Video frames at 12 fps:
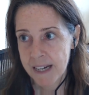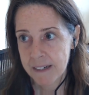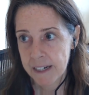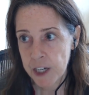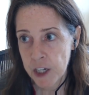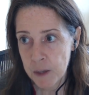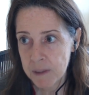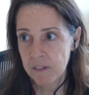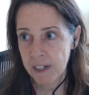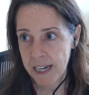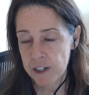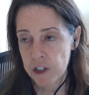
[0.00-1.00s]
human
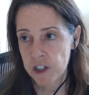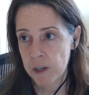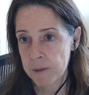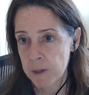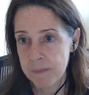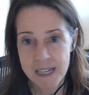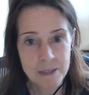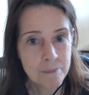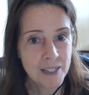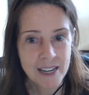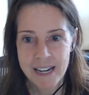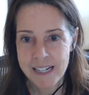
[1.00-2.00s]
relationships are being
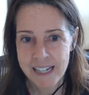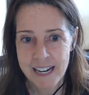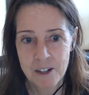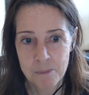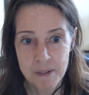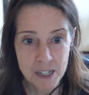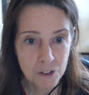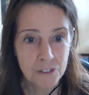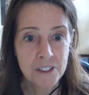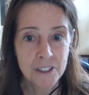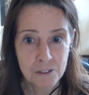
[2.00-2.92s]
played out beyond the